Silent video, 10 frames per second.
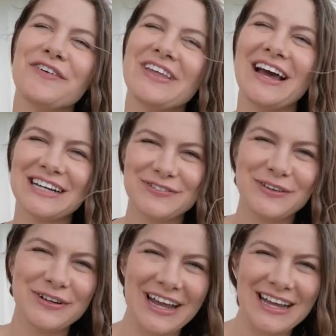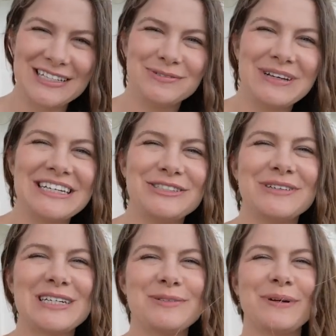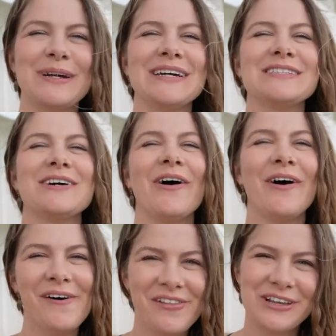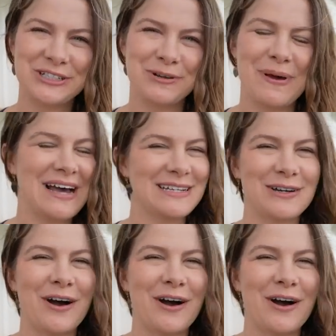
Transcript: for the next few days, we get to experience all the ship has to